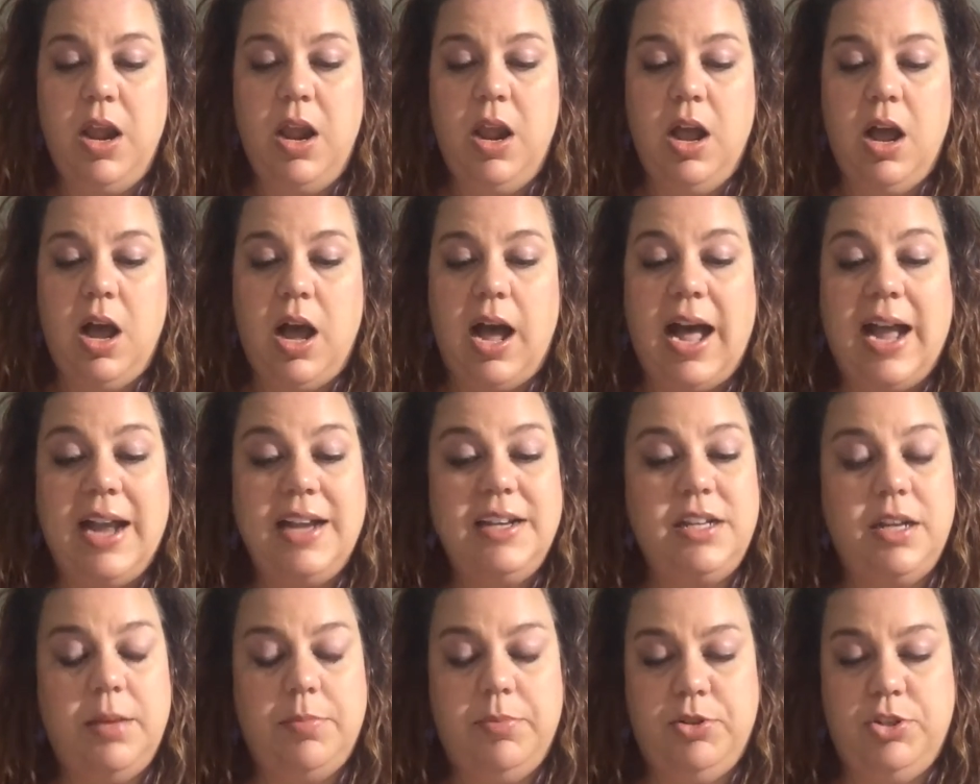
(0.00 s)
I
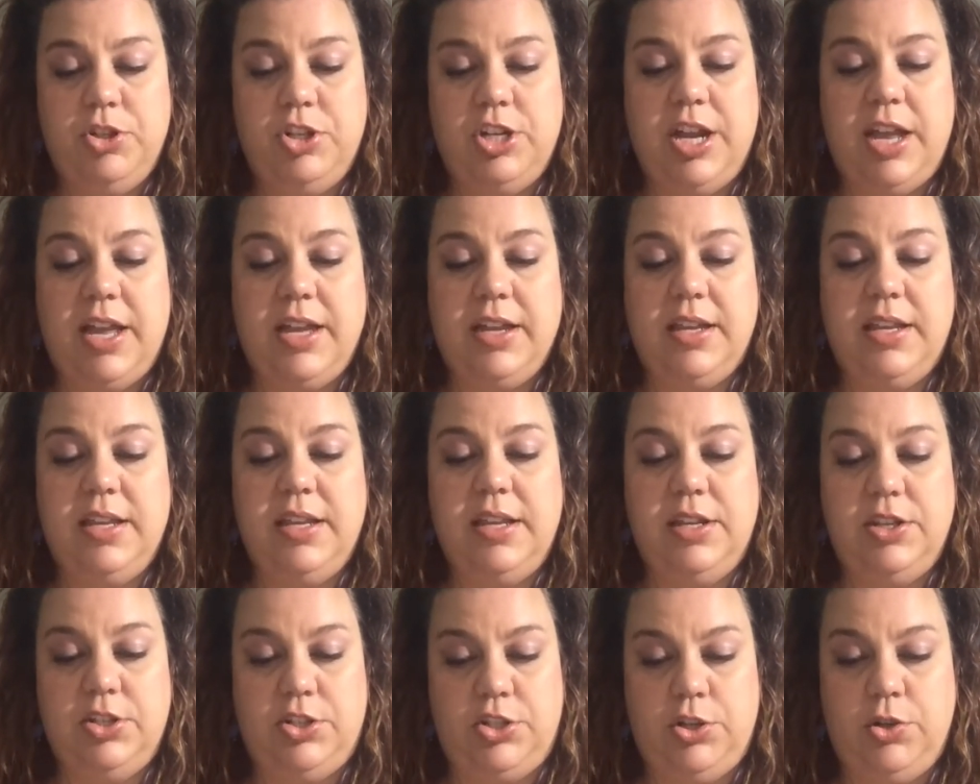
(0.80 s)
double check
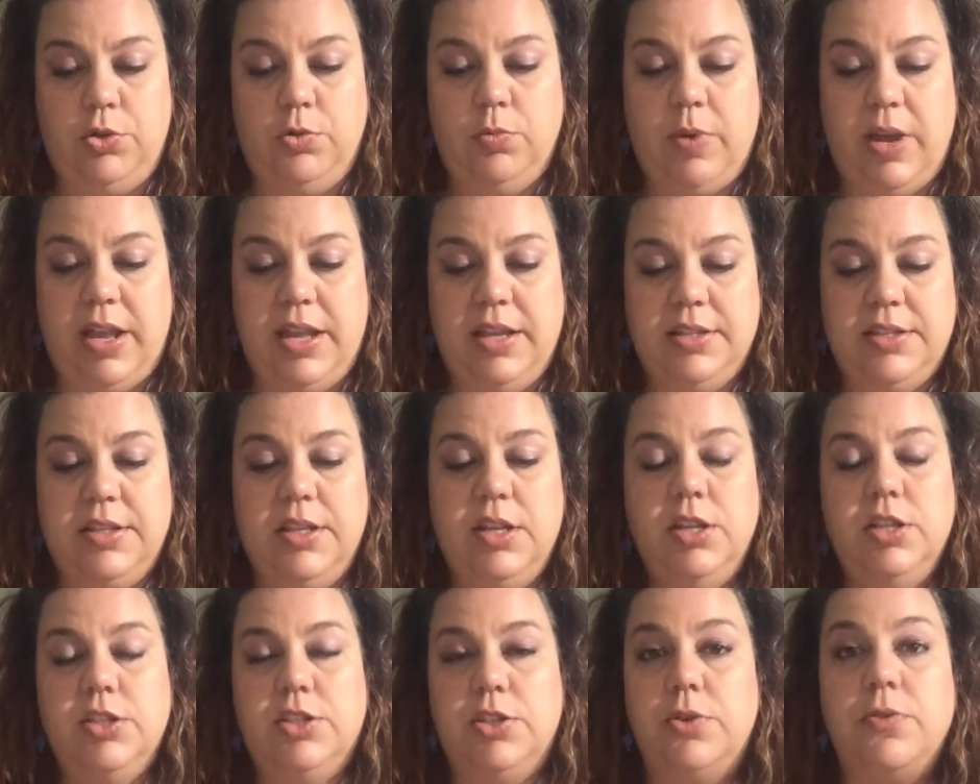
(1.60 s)
in two ways.
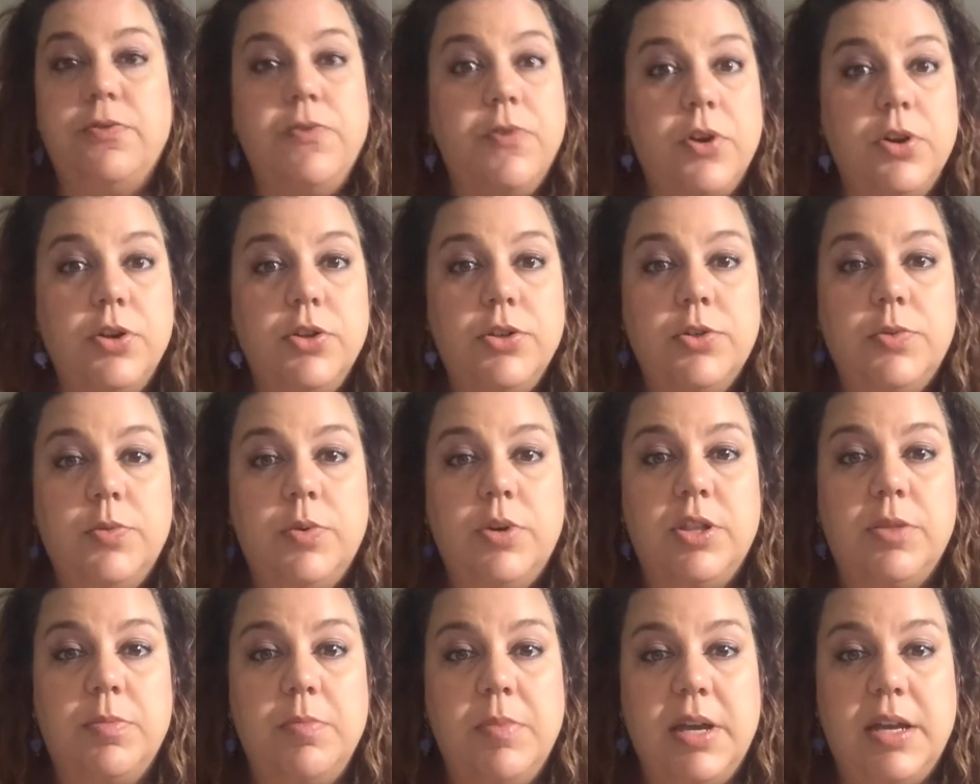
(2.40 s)
So first
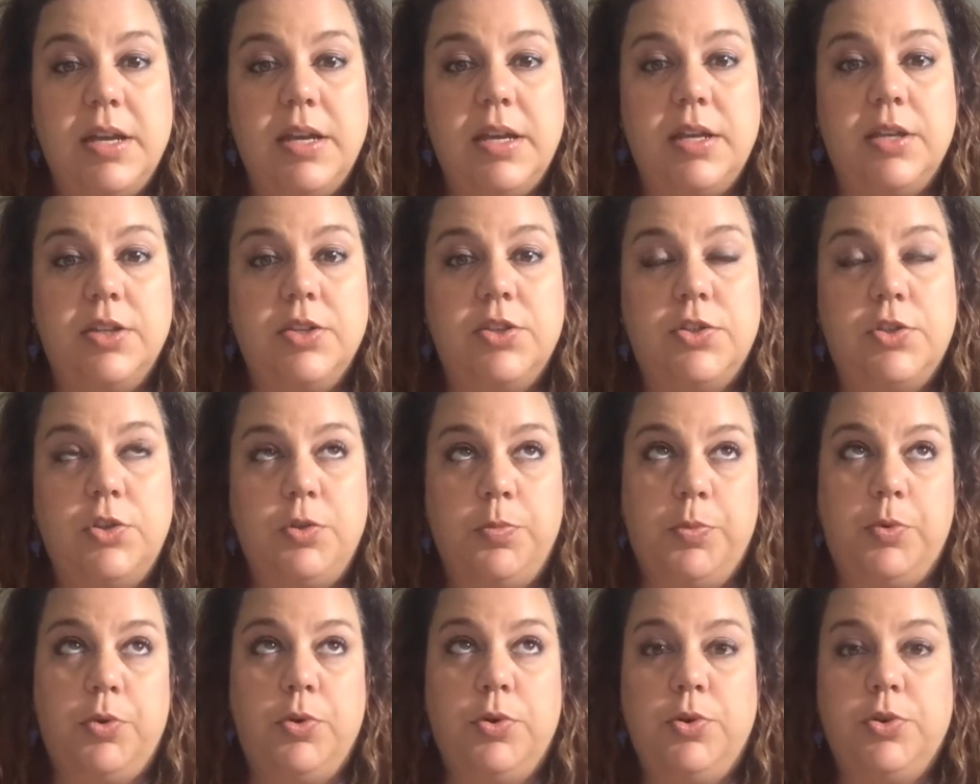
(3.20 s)
with my
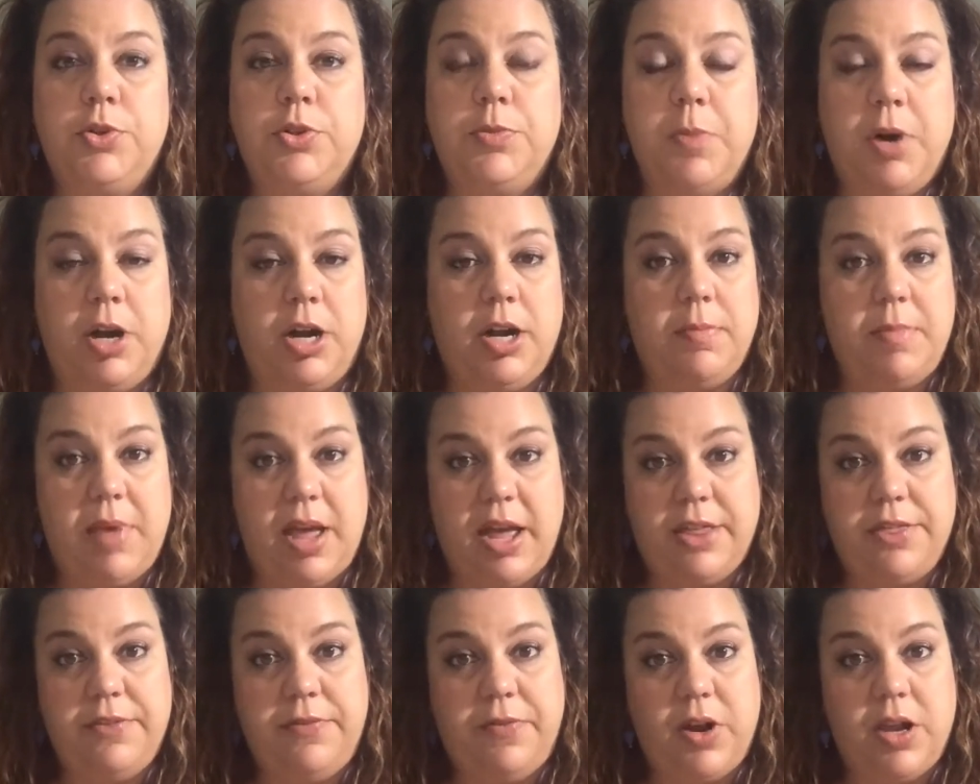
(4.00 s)
super smart at
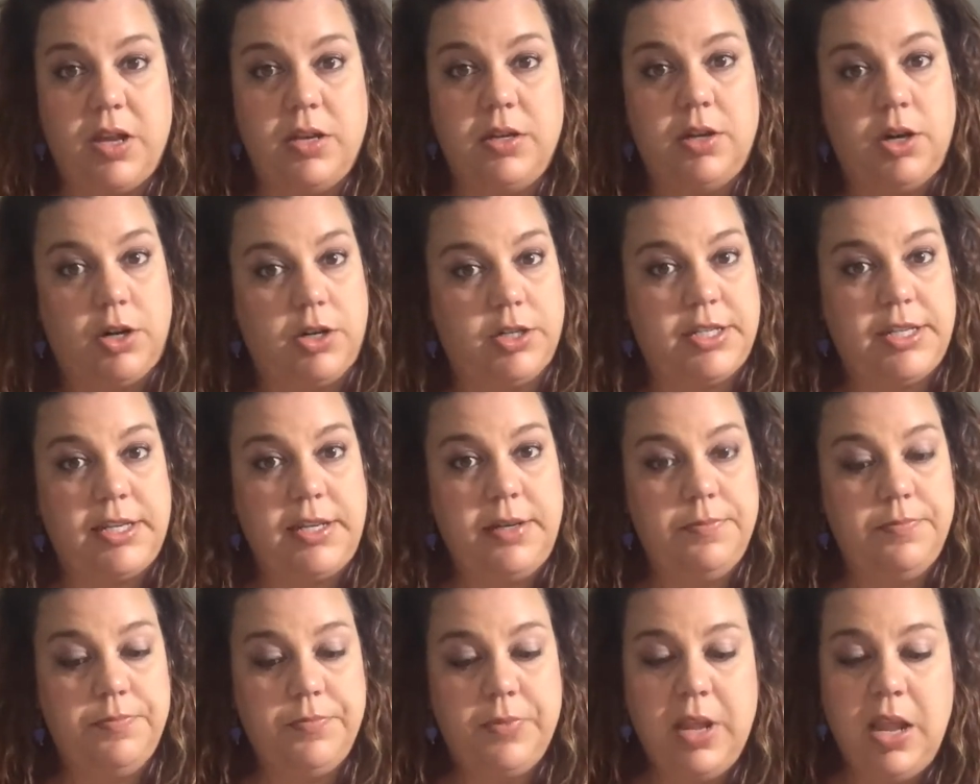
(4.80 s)
math friend, Darcy,
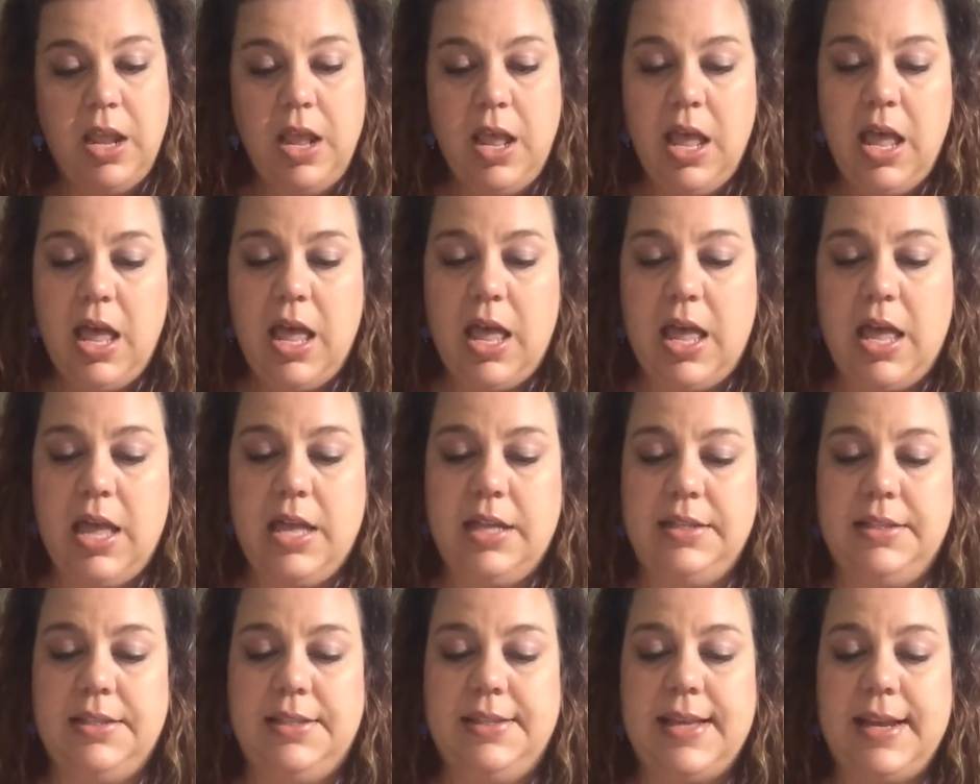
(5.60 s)

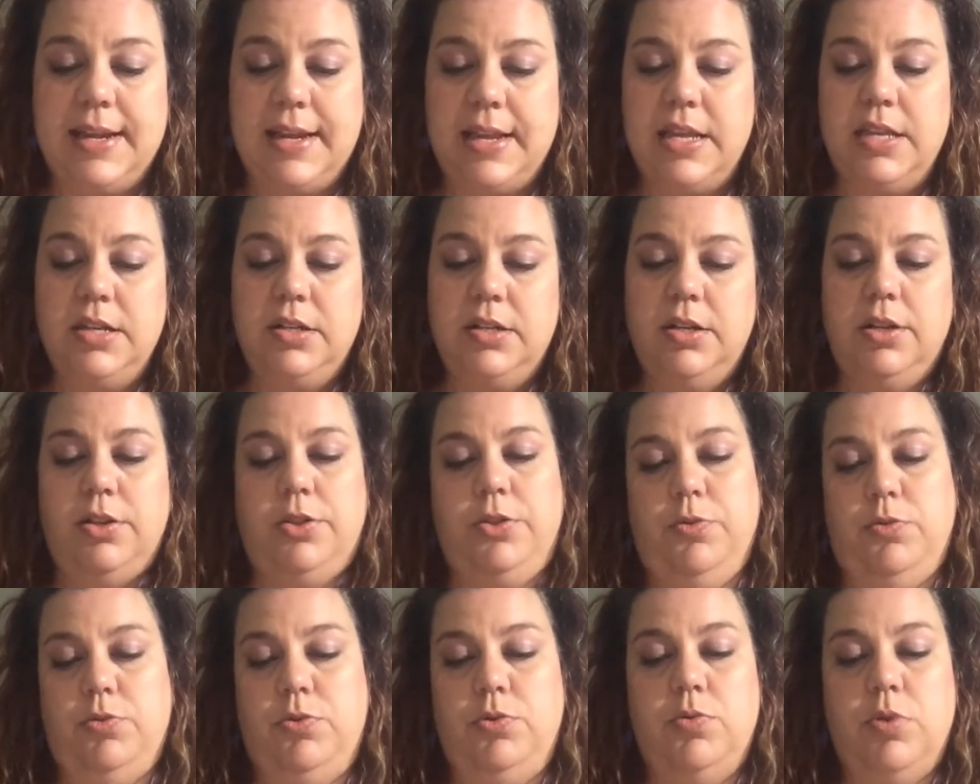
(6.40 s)
and second
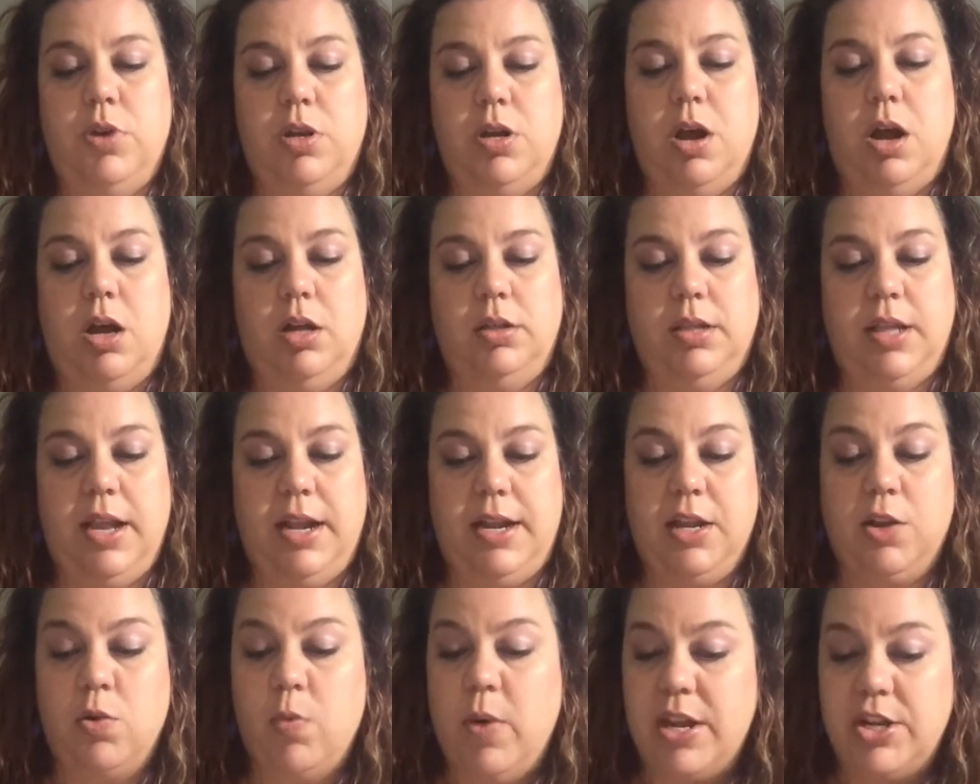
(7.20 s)
through an online
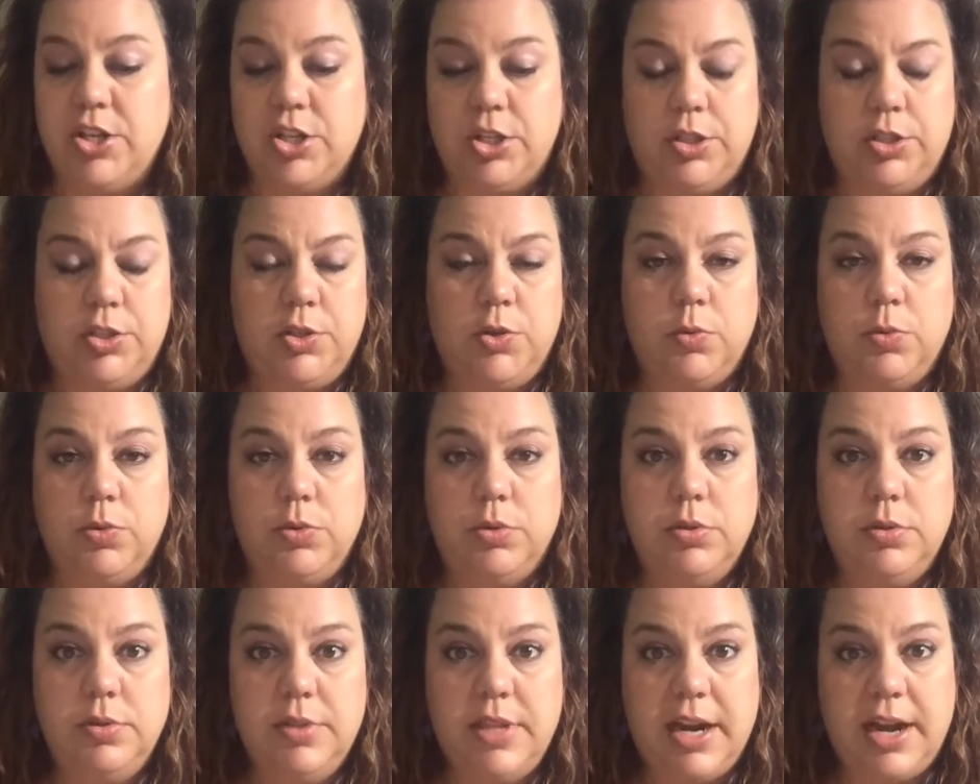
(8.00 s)
equations
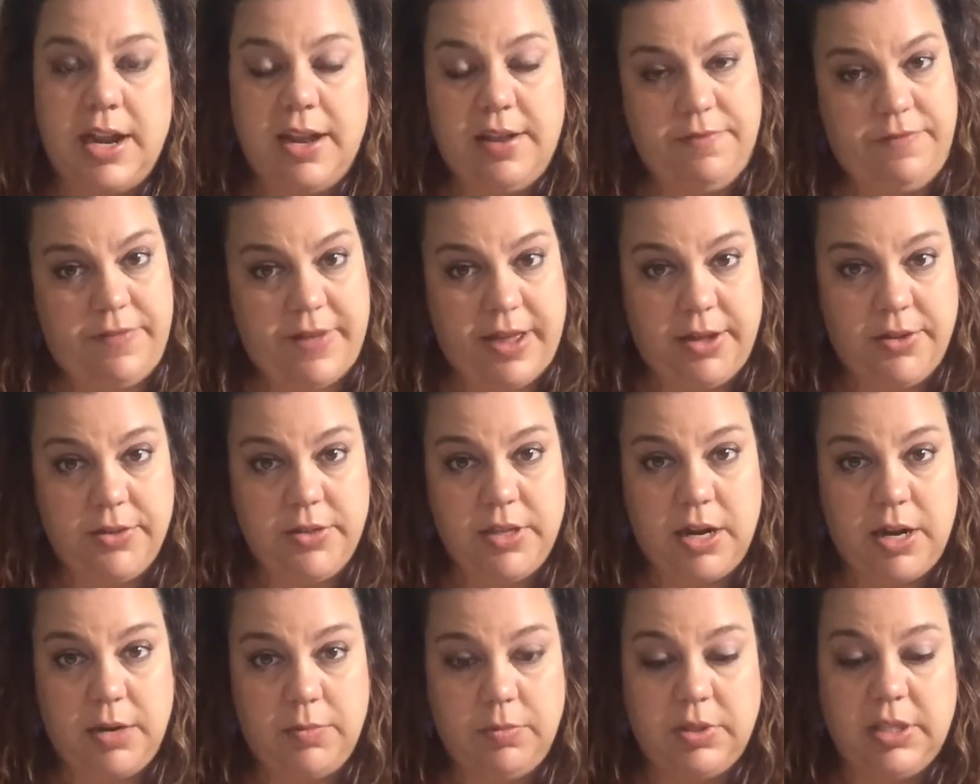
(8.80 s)
tool that I have found that
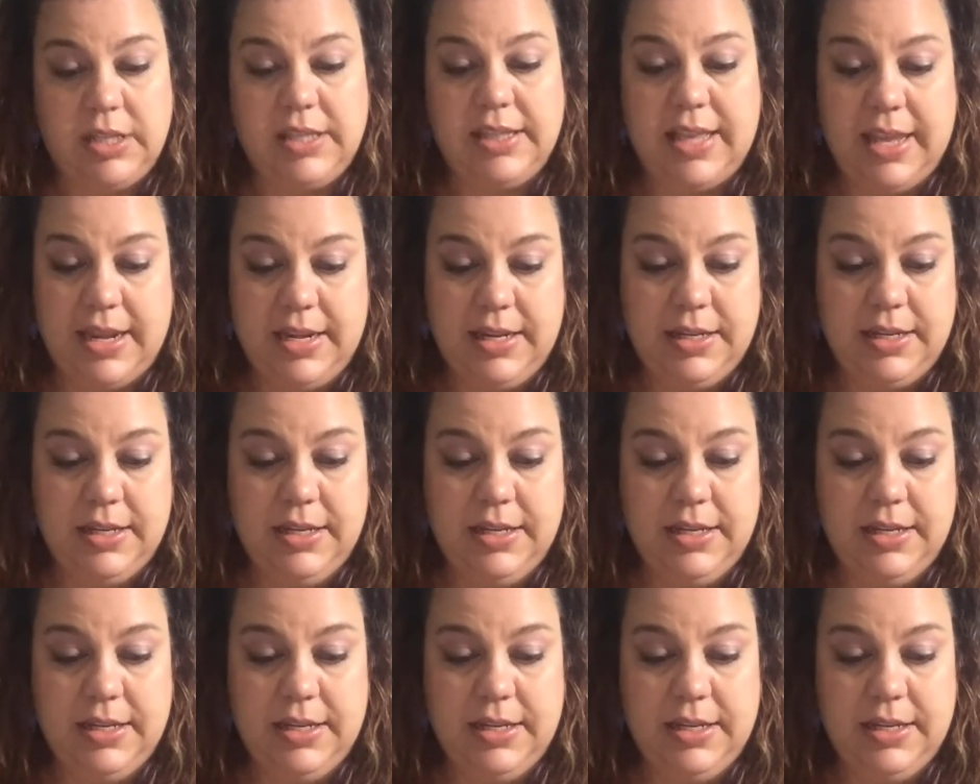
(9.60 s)
I really like.